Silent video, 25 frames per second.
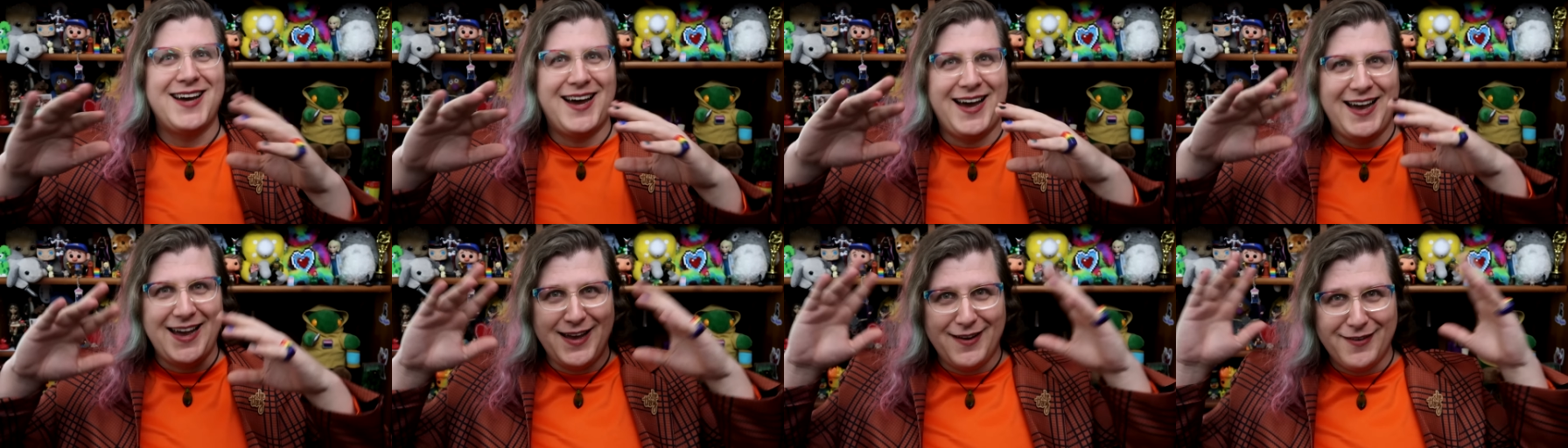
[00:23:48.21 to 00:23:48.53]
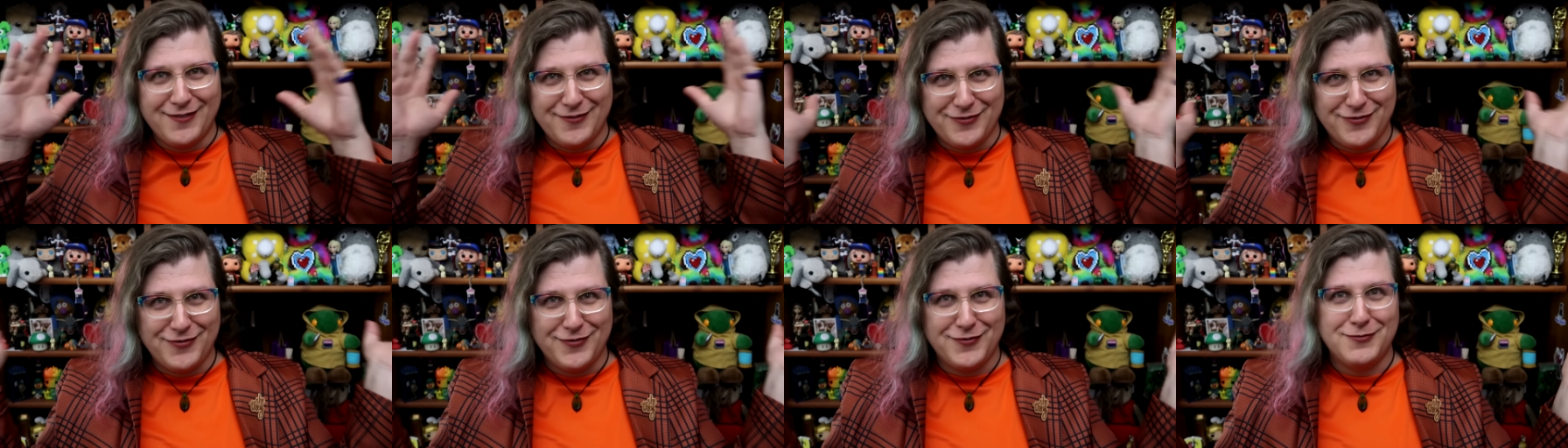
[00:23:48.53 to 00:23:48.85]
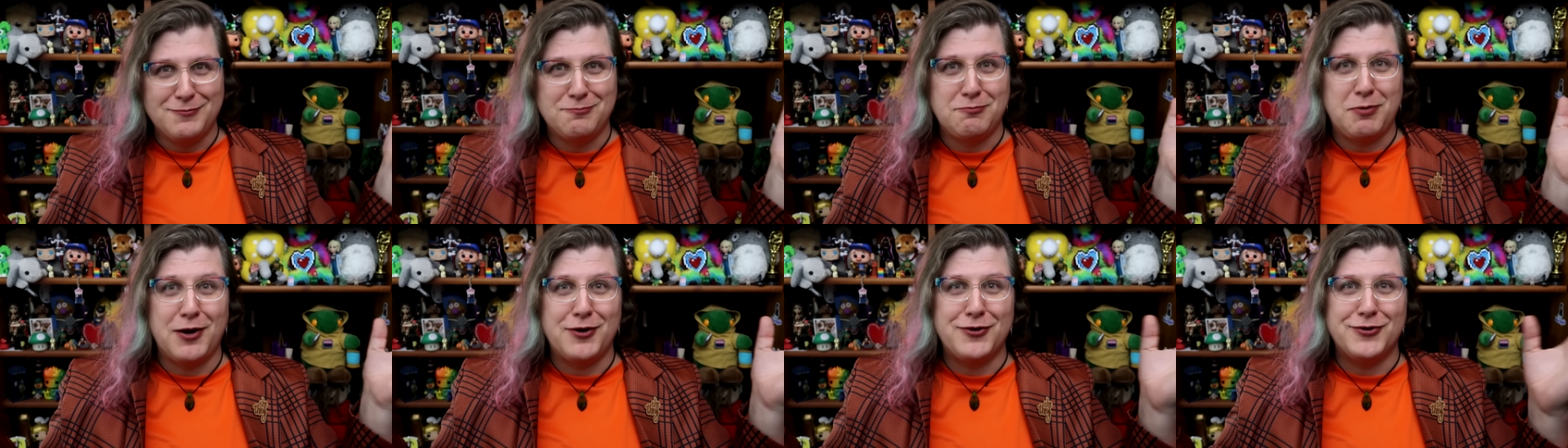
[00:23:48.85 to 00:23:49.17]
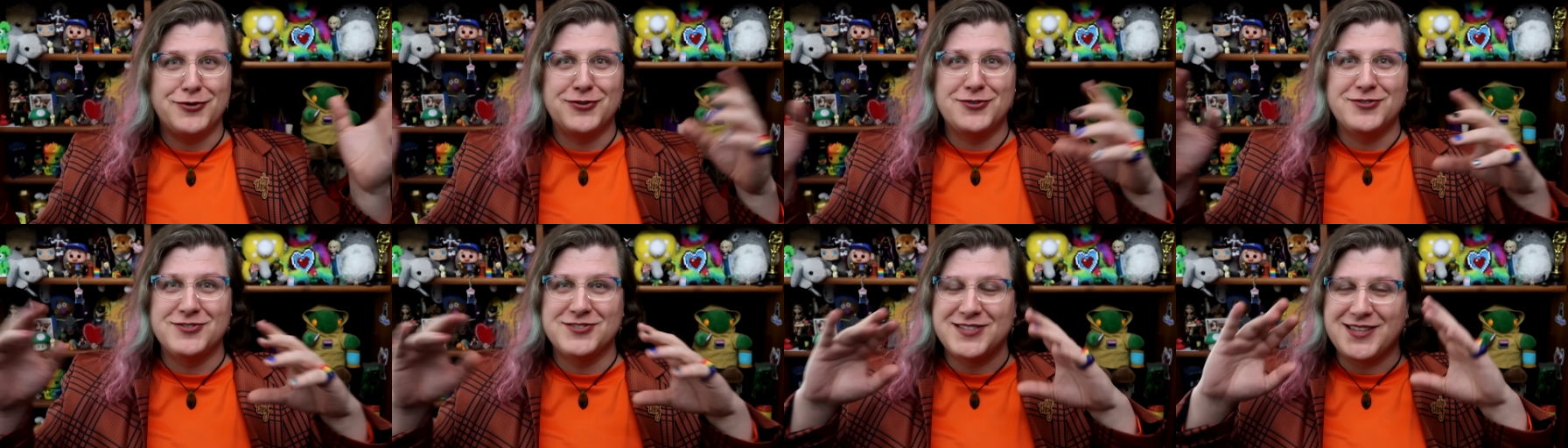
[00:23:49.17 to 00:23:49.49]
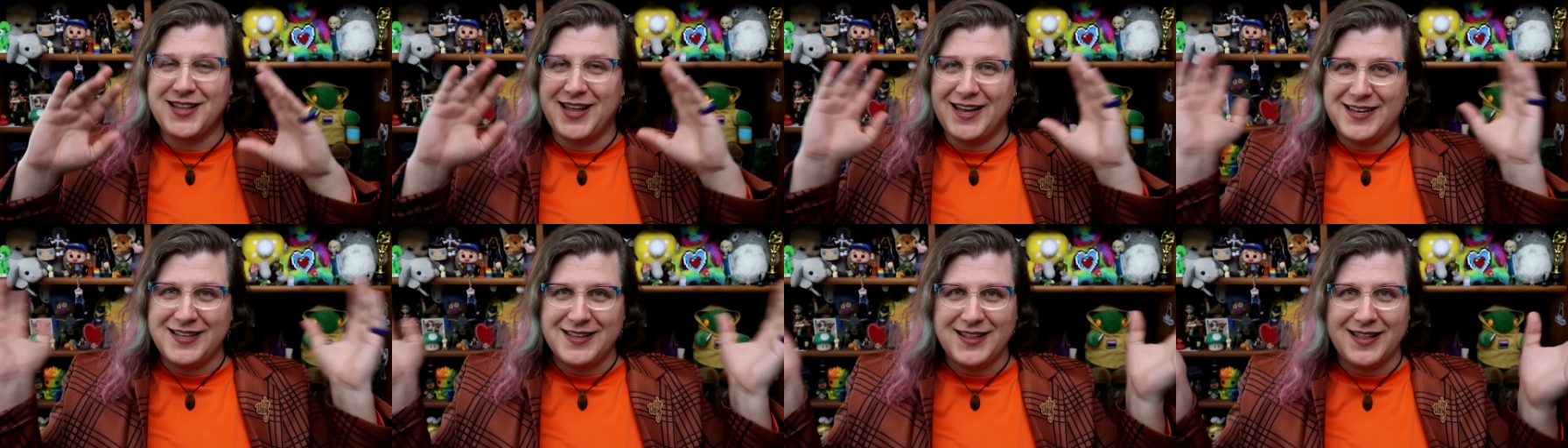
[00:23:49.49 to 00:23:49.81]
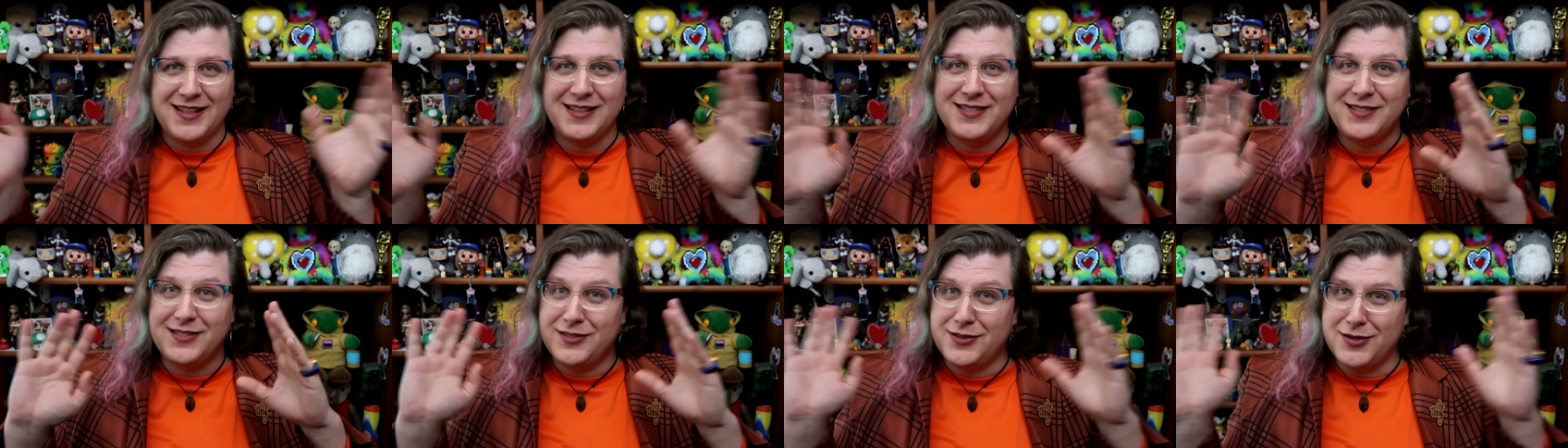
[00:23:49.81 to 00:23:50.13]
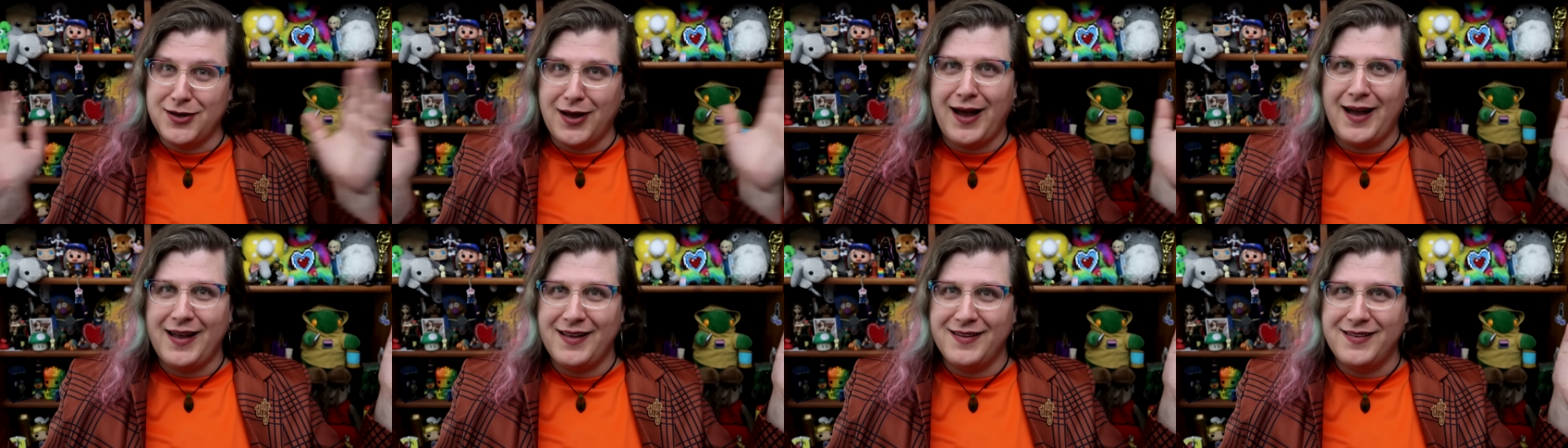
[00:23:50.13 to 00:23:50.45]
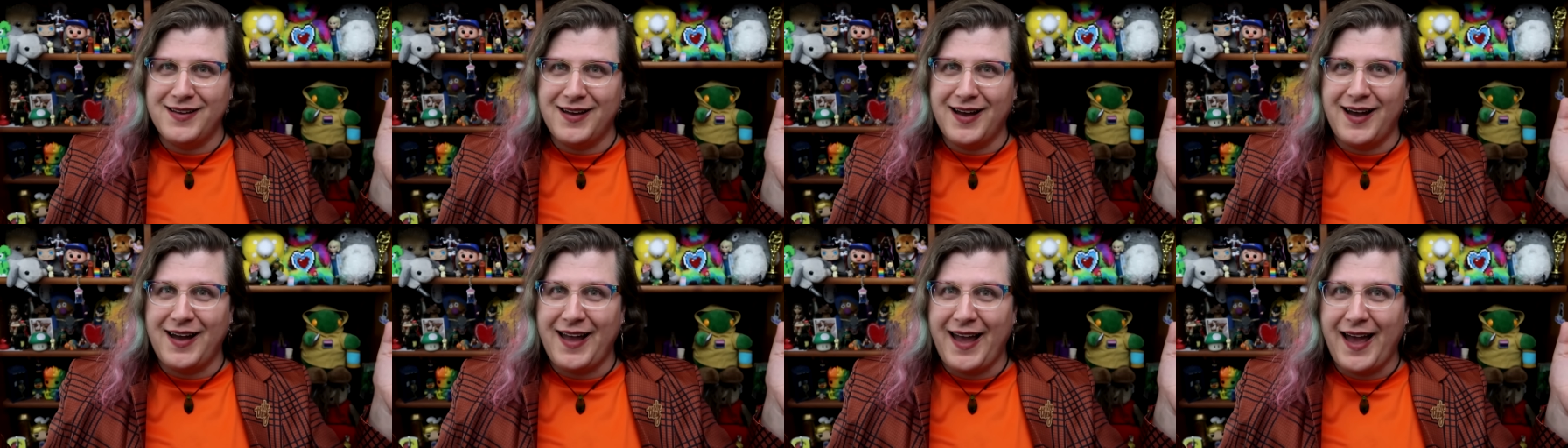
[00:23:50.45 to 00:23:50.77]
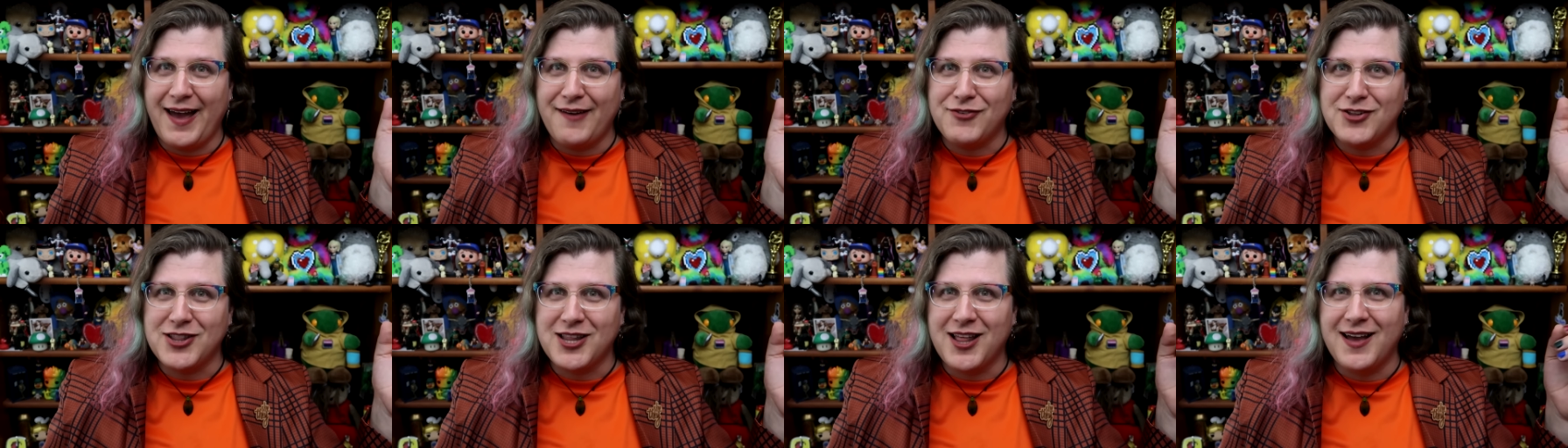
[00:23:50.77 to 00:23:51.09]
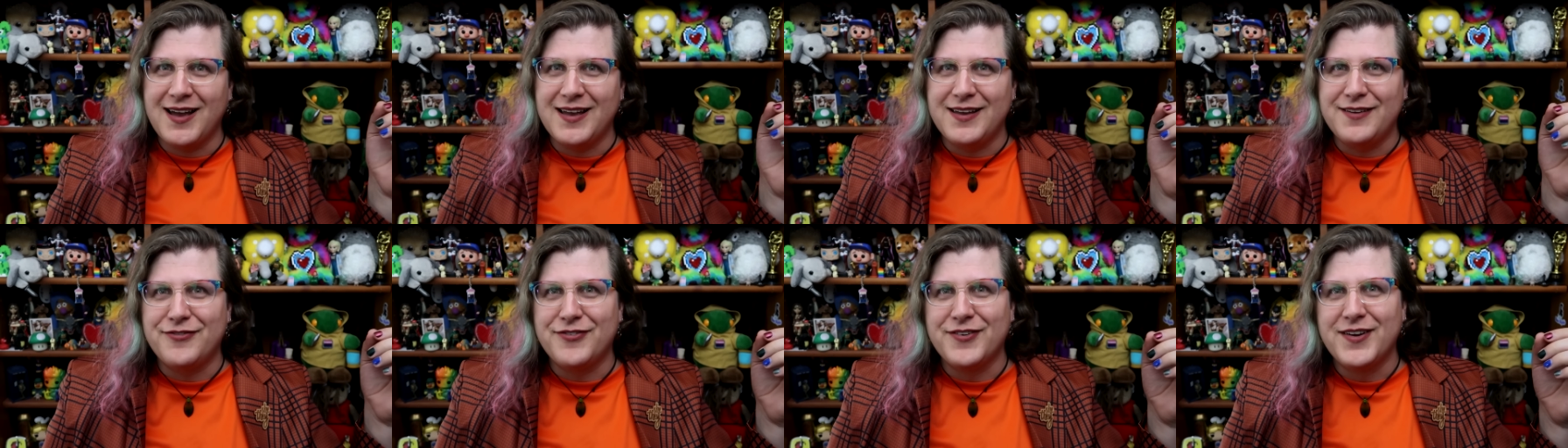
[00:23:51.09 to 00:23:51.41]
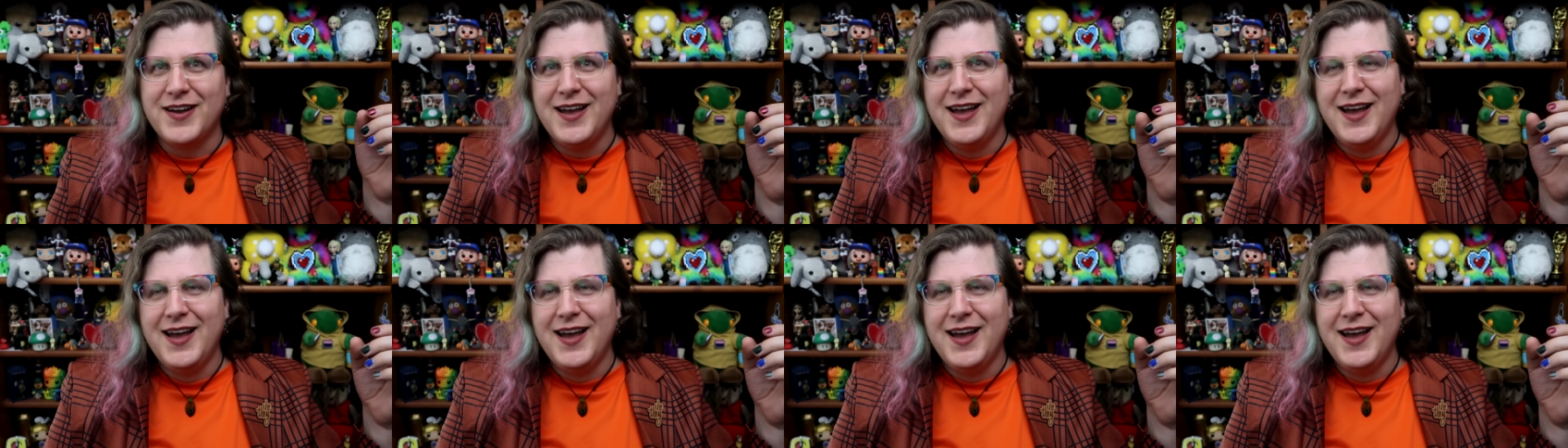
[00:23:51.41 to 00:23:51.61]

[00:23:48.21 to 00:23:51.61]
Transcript: I have partners. Like, I, I have a life.